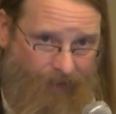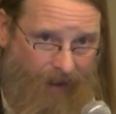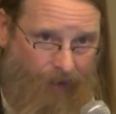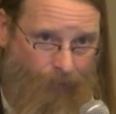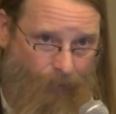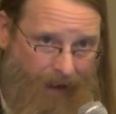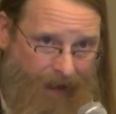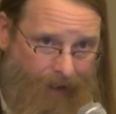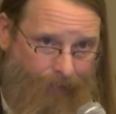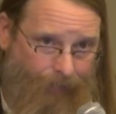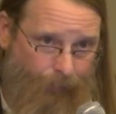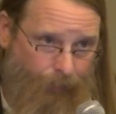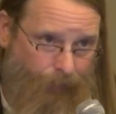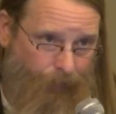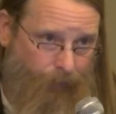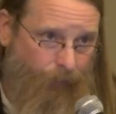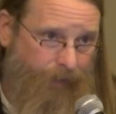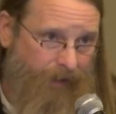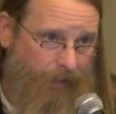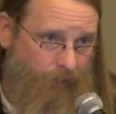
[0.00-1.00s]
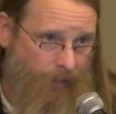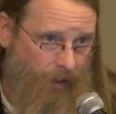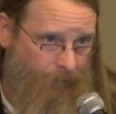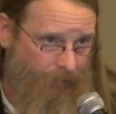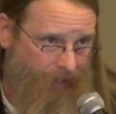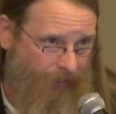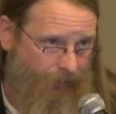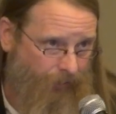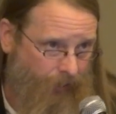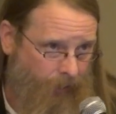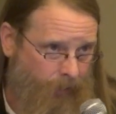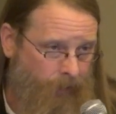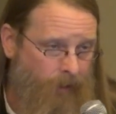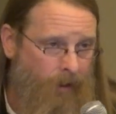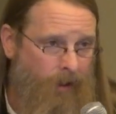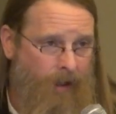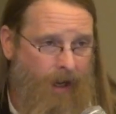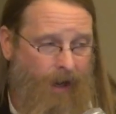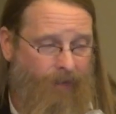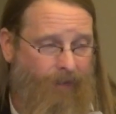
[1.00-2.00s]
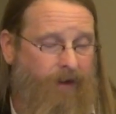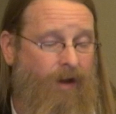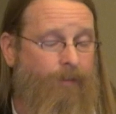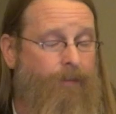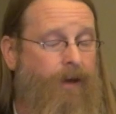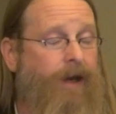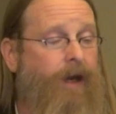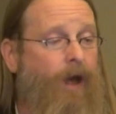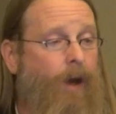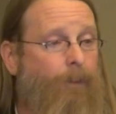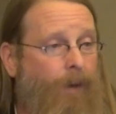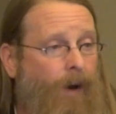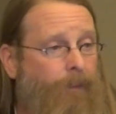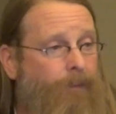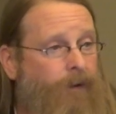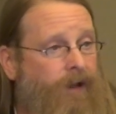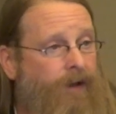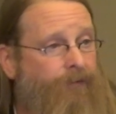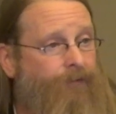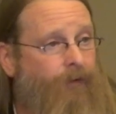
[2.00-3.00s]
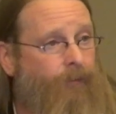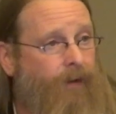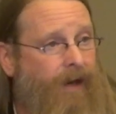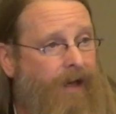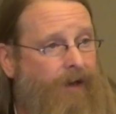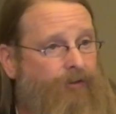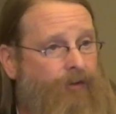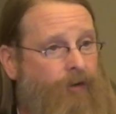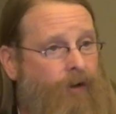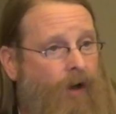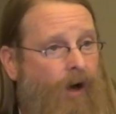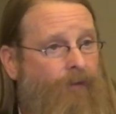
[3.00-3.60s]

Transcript: they ran through the Creel Commission and the Committee on Public Information,